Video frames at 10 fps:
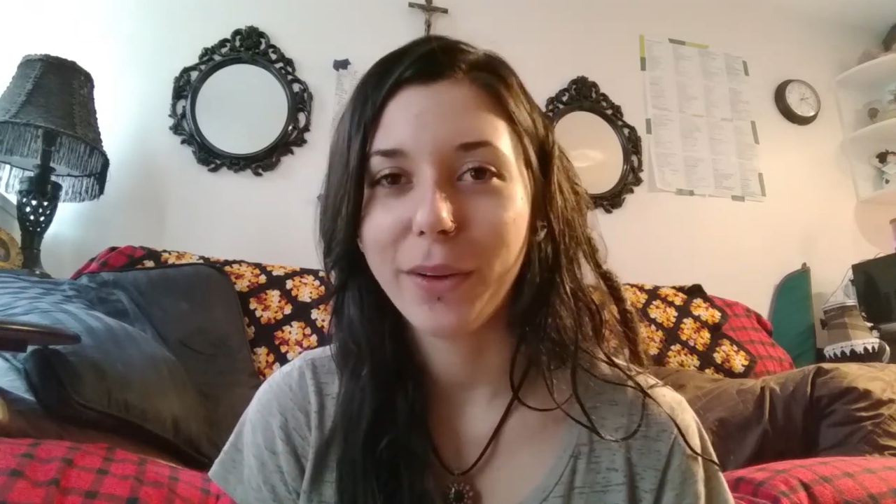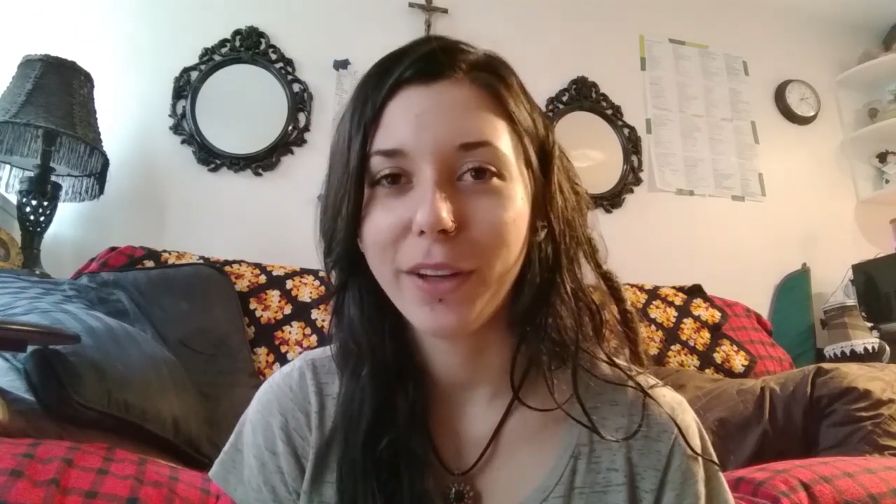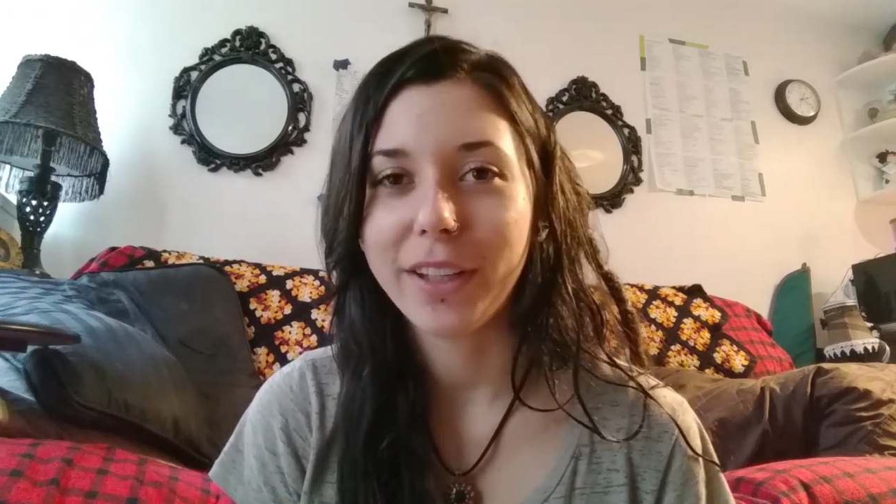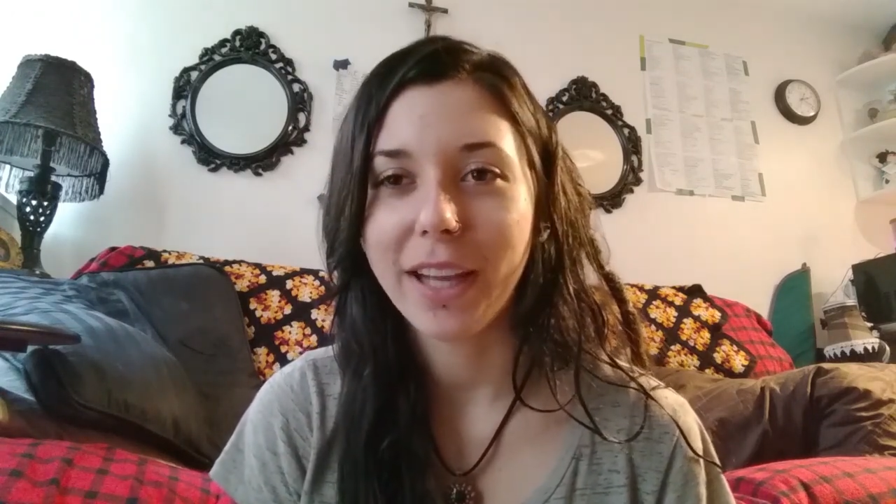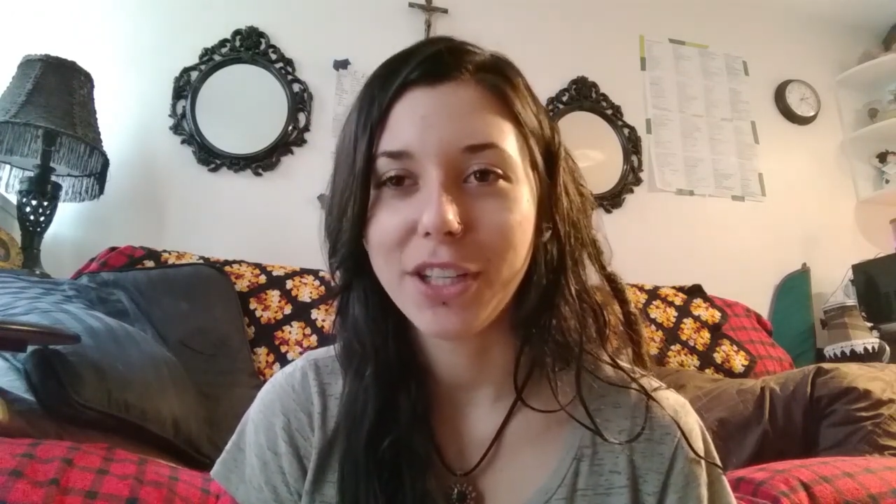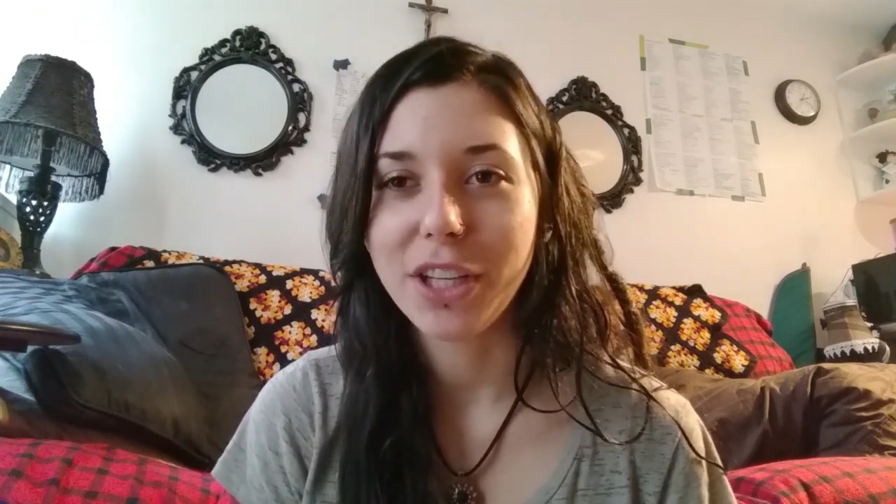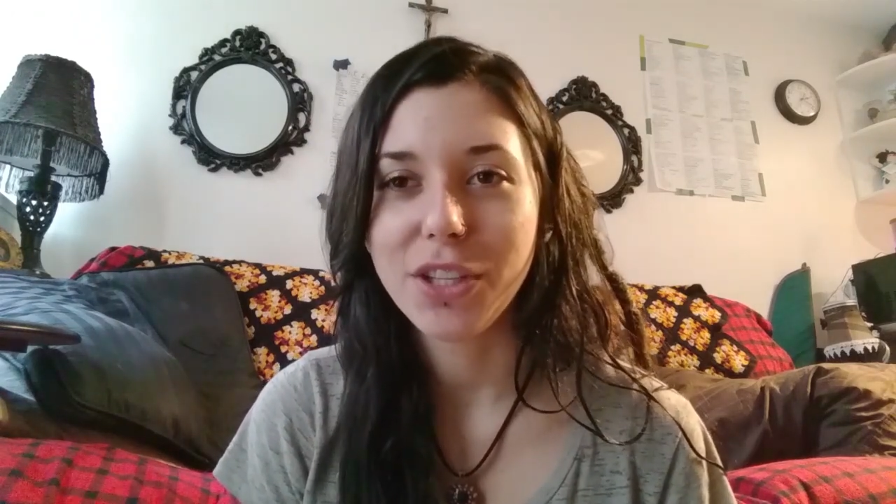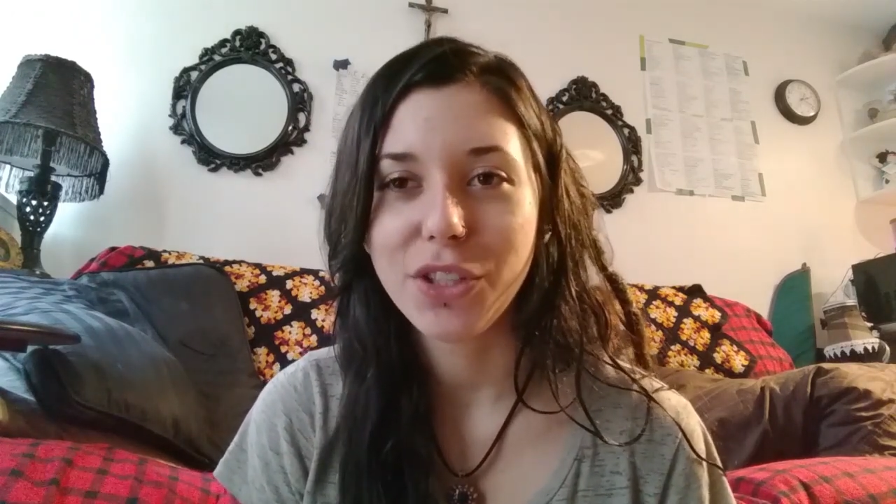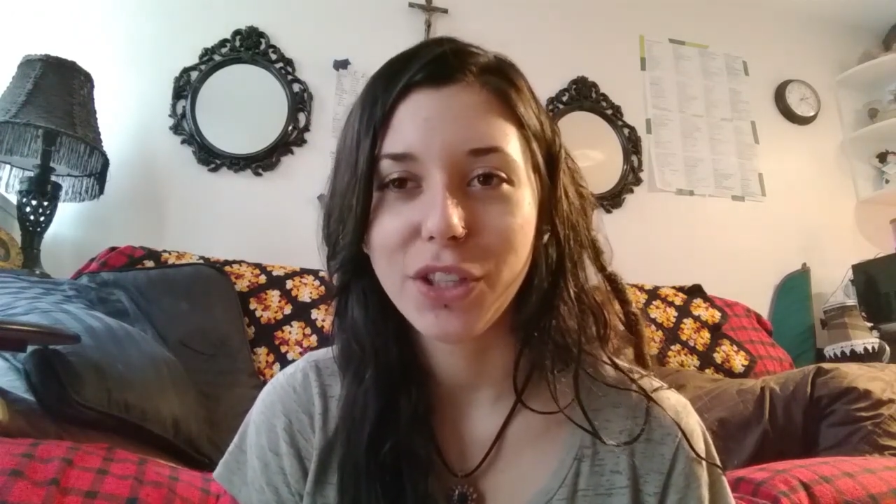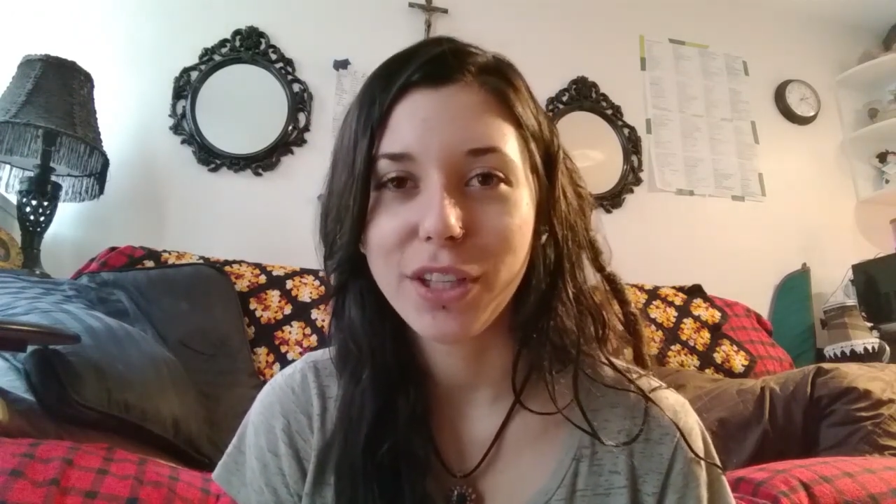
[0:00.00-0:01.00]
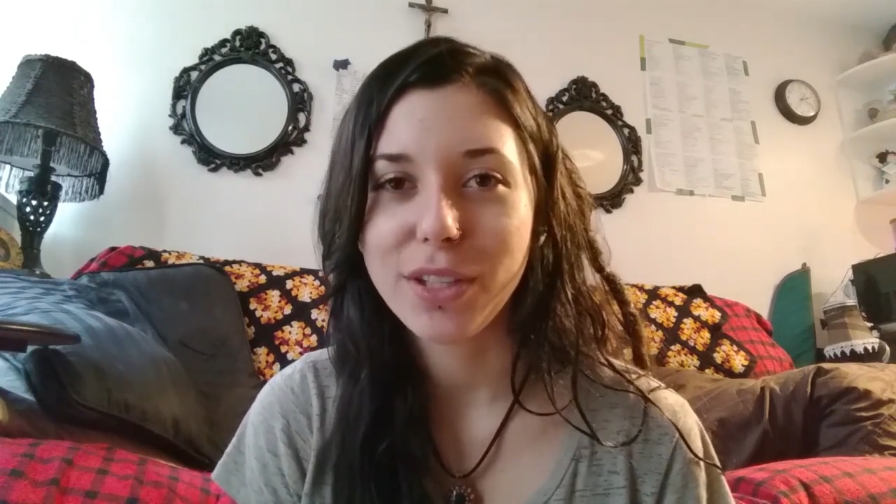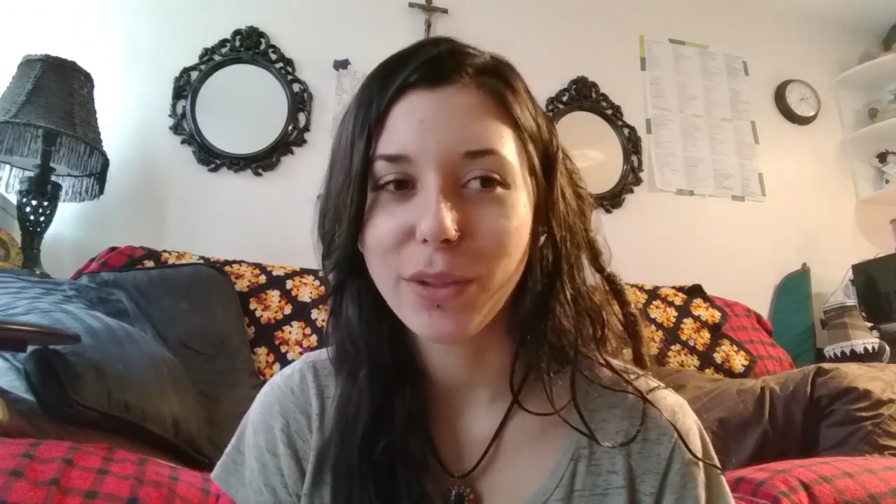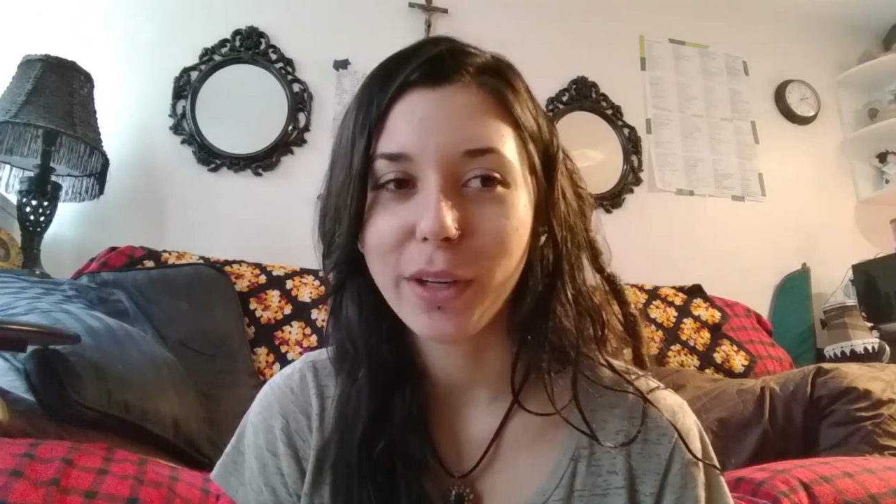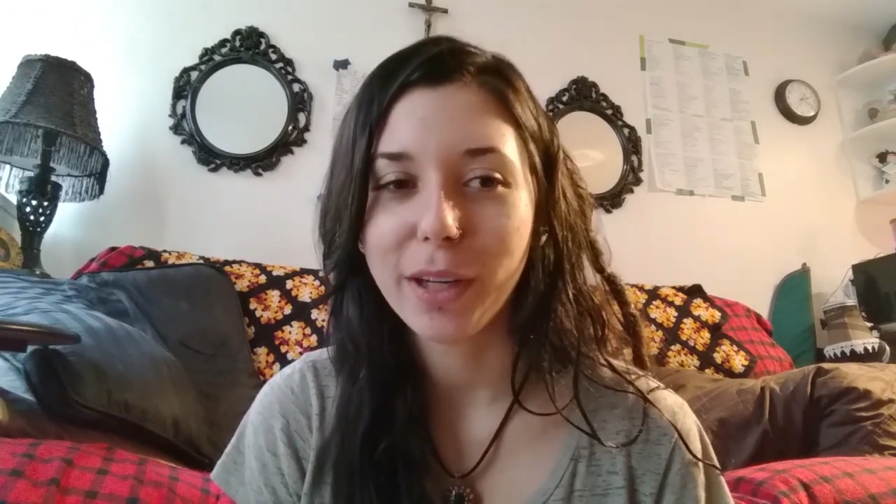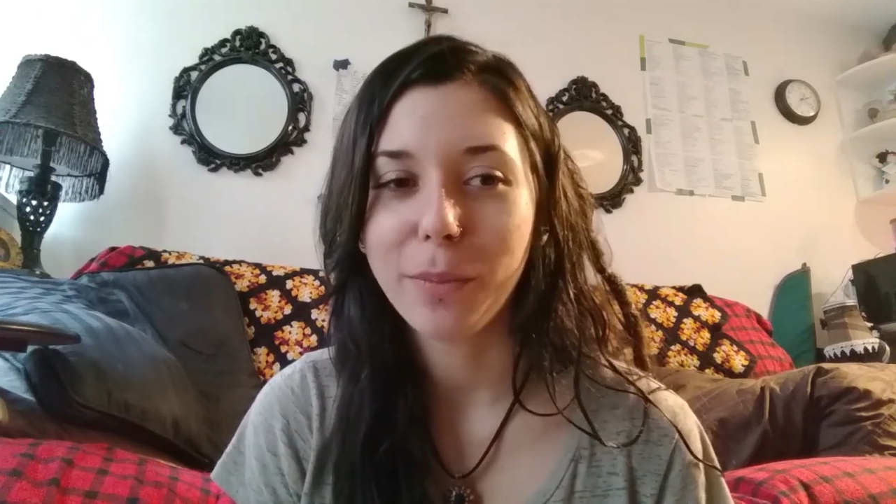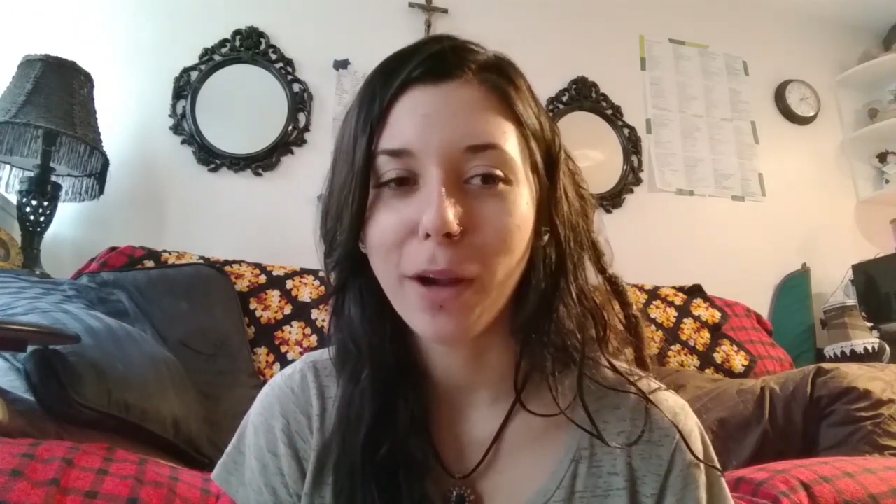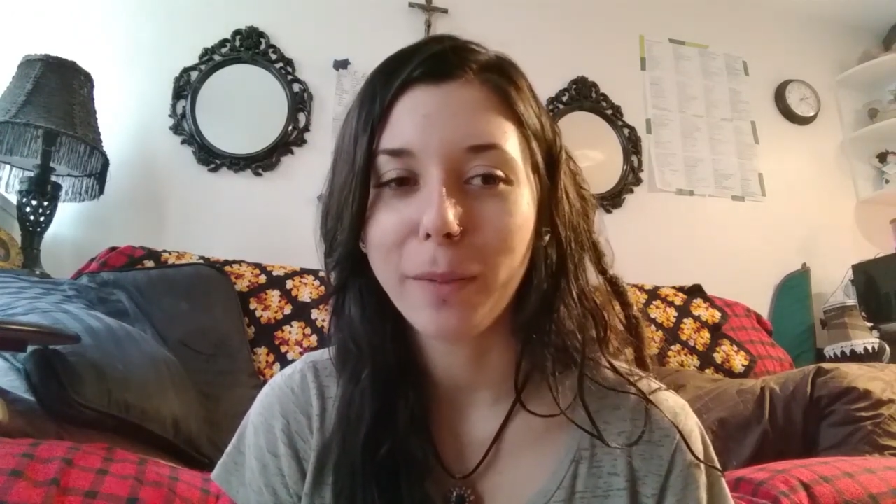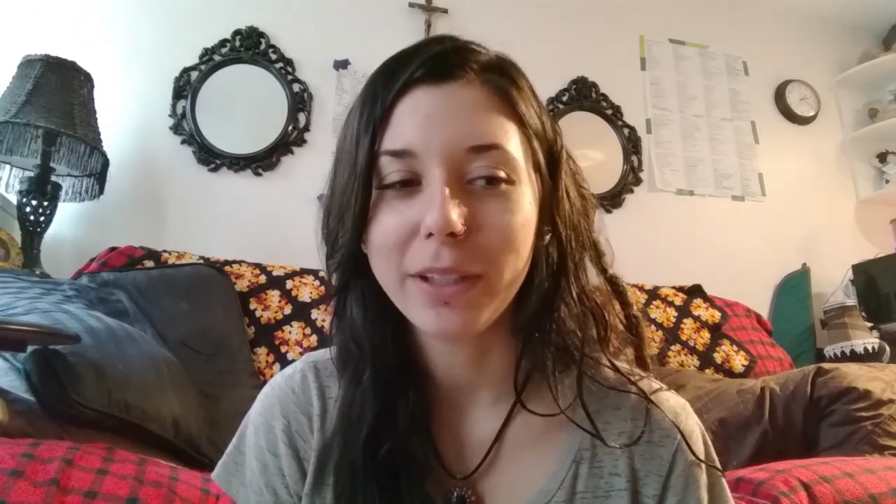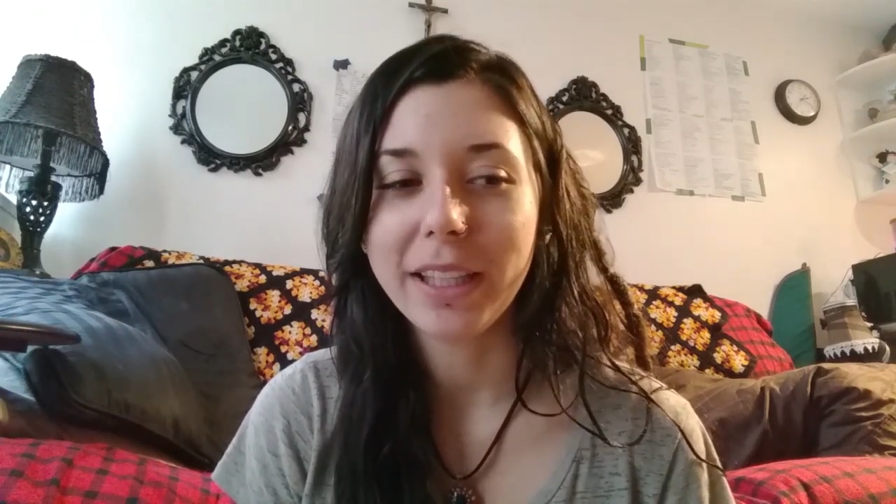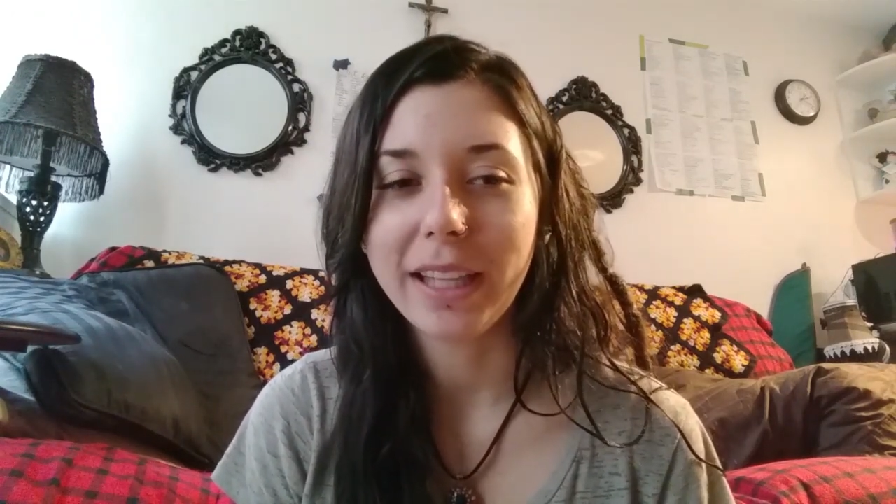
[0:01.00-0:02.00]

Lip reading: or your digestion isn't working properly,